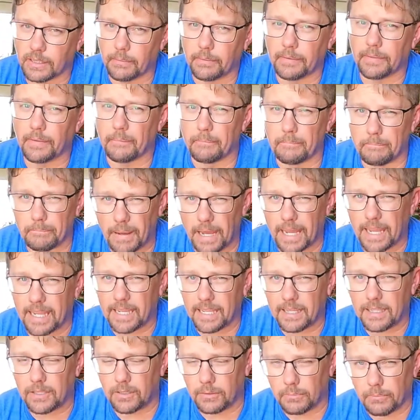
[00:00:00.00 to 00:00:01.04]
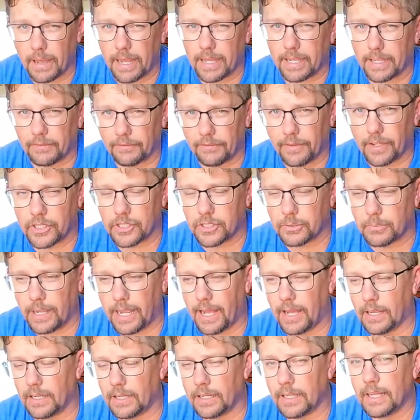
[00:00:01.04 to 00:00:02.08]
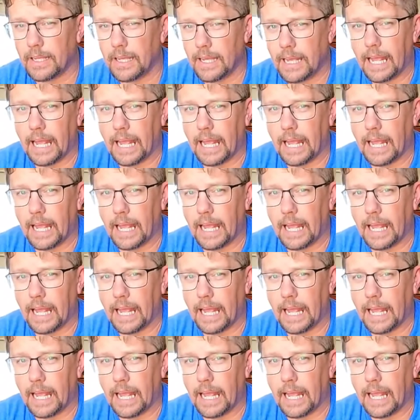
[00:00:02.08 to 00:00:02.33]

Some of them you may can flush them out,